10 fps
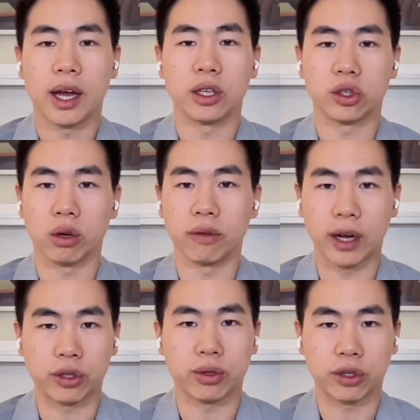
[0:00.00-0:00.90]
And so
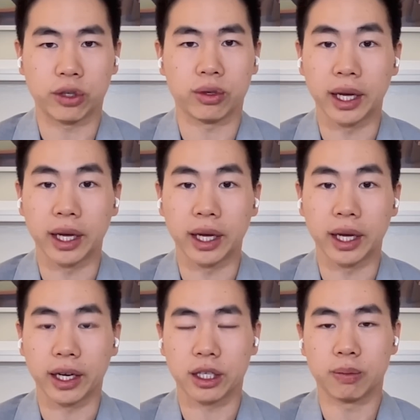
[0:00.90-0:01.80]
investors have the ability to
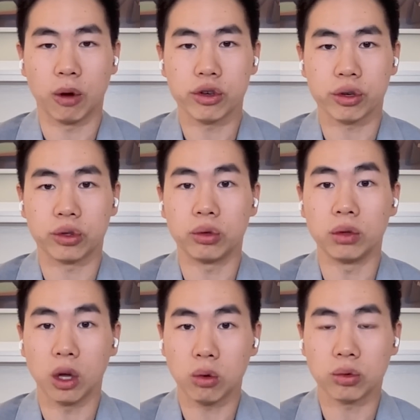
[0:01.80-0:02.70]
get exposure
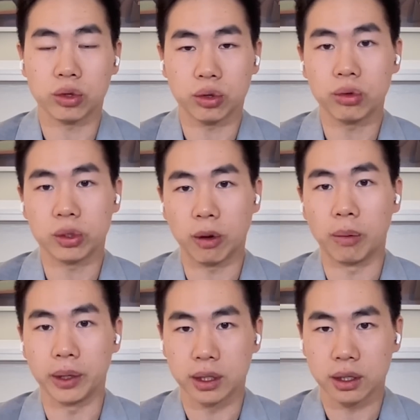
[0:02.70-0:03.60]
to loans to
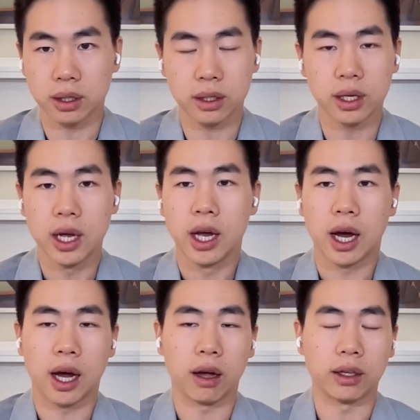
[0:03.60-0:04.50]
small businesses,
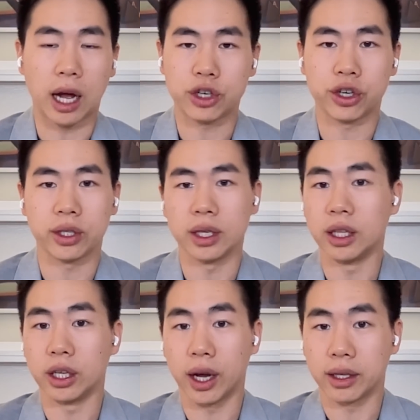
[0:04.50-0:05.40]
uh, not just
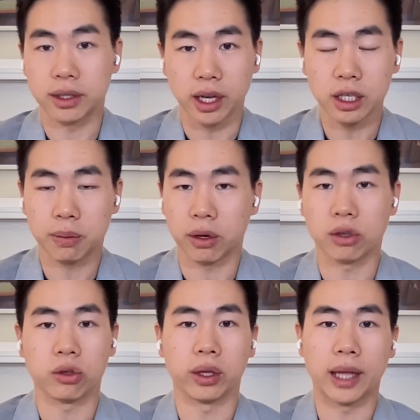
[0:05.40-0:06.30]
in the United States, but
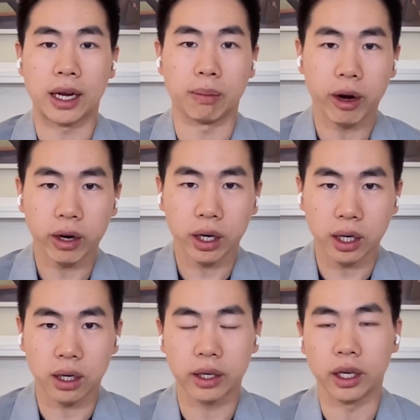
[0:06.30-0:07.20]
also in Latin
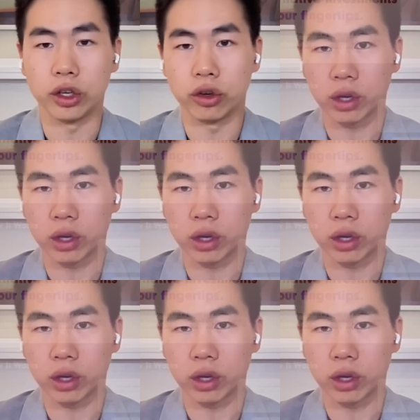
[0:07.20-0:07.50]
America, in